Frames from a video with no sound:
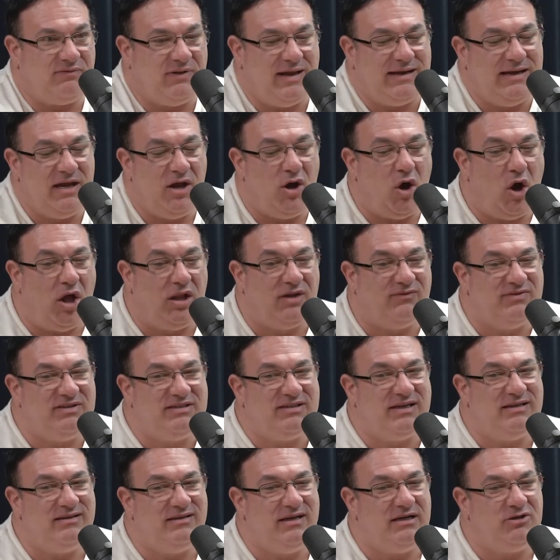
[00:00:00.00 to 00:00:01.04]
Yeah. Like all of a
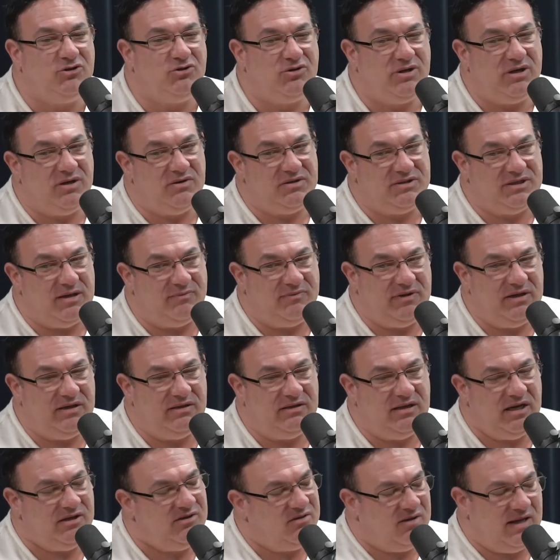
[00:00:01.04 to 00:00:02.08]
sudden they trigger something
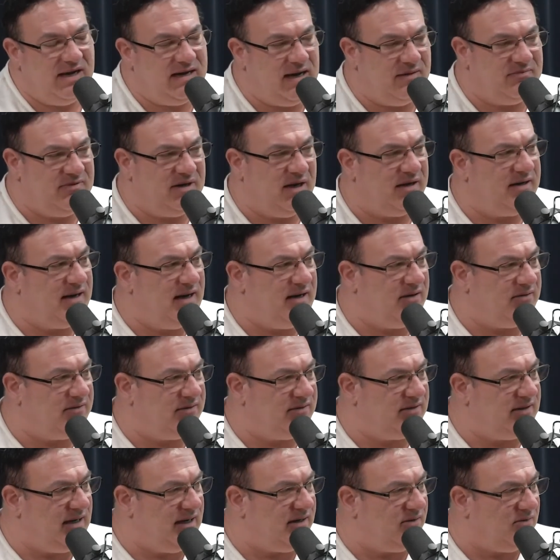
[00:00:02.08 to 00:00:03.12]
and, and, you're like, I'm done. I
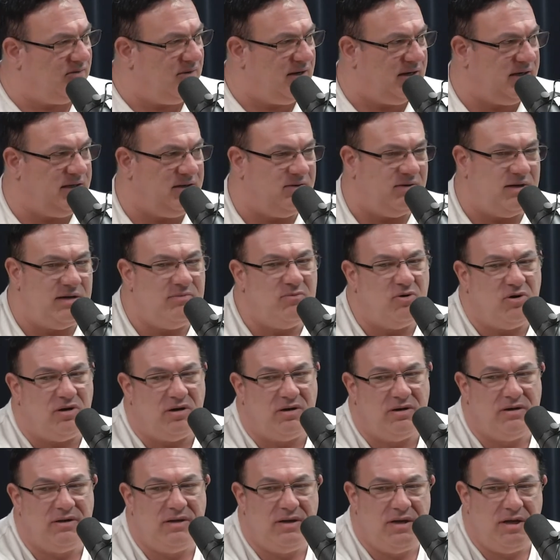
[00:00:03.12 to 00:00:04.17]
don't, I don't want to hear anymore.